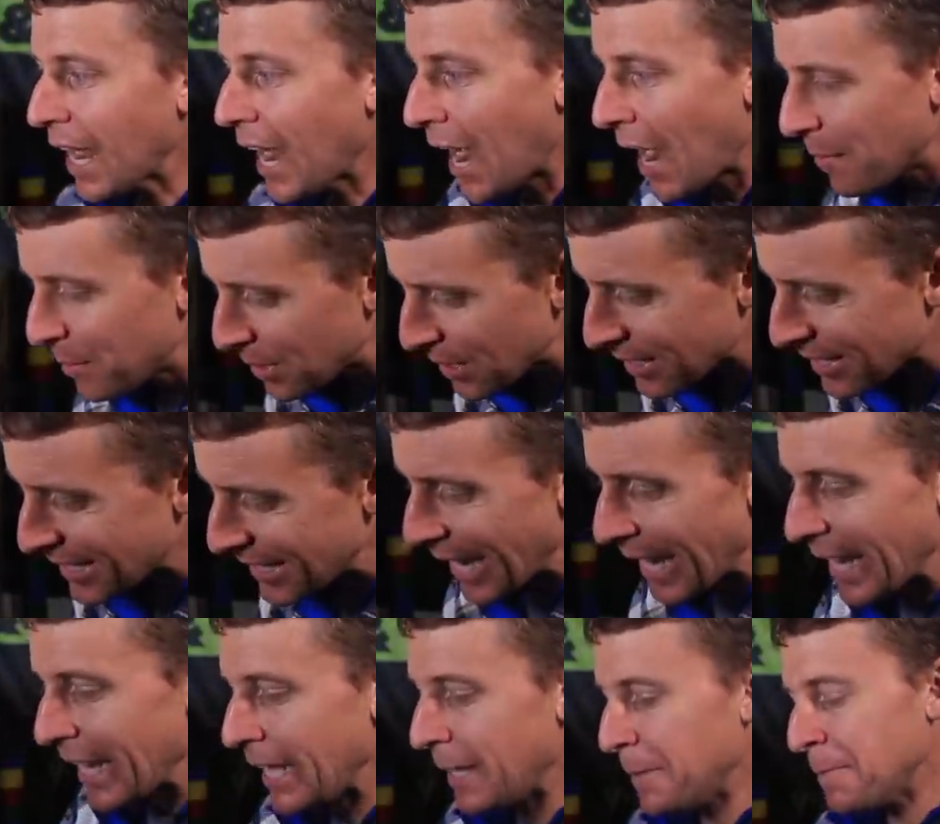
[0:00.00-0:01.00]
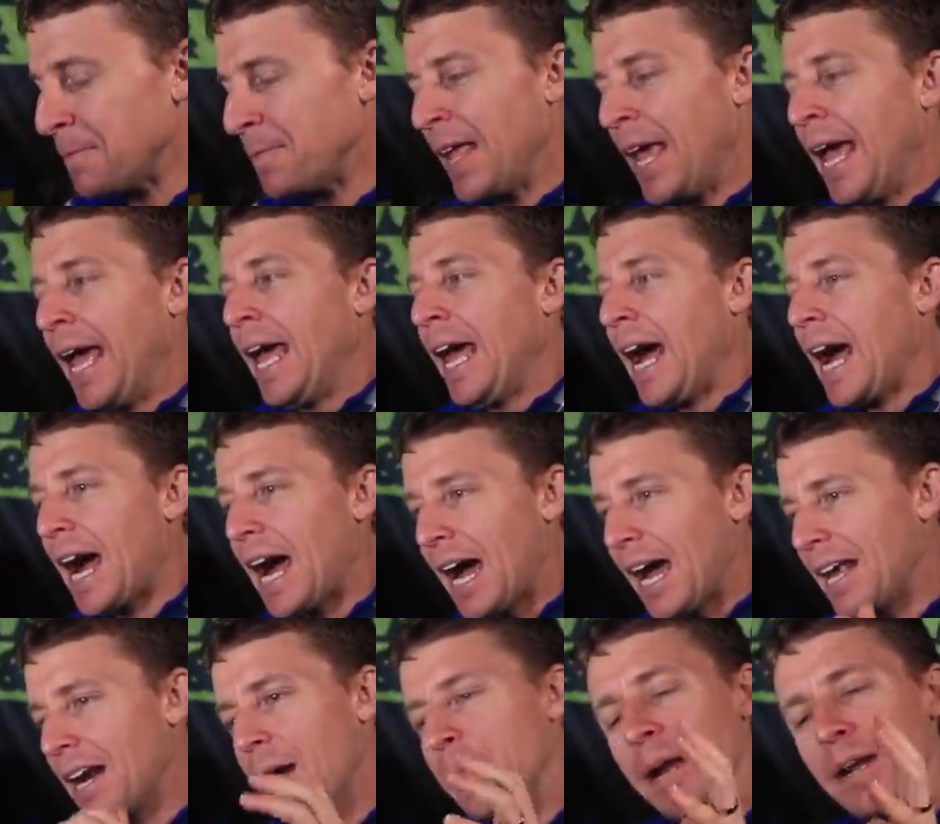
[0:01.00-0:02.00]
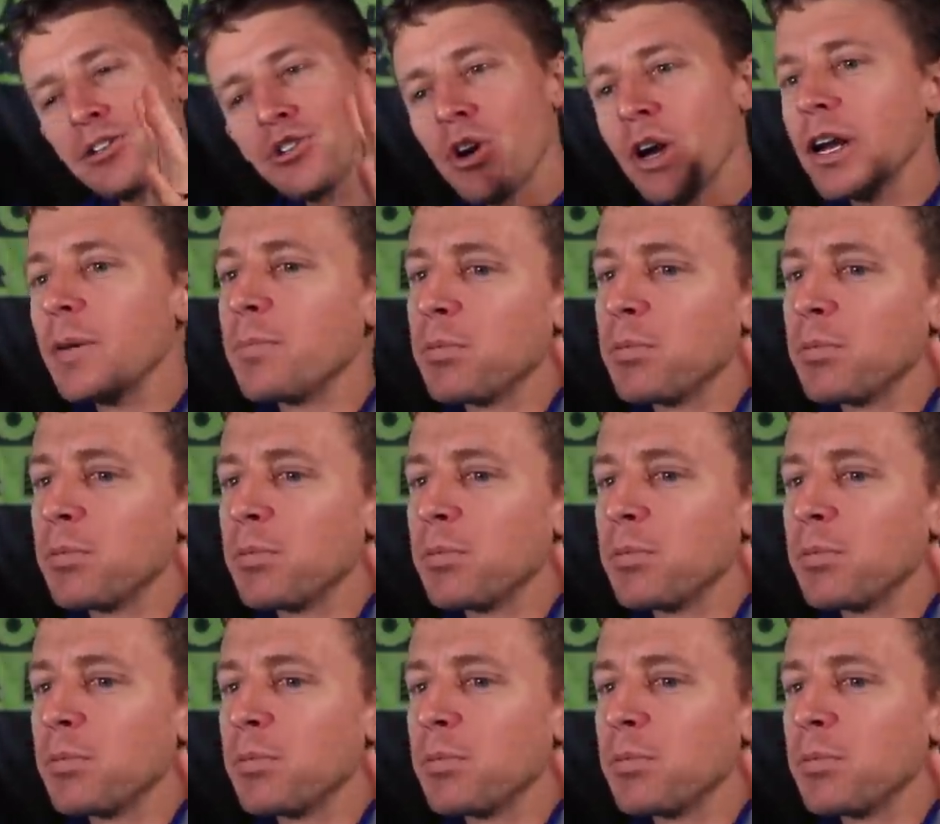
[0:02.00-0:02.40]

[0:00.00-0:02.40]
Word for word: I'm just saying, uh, and I'm not trying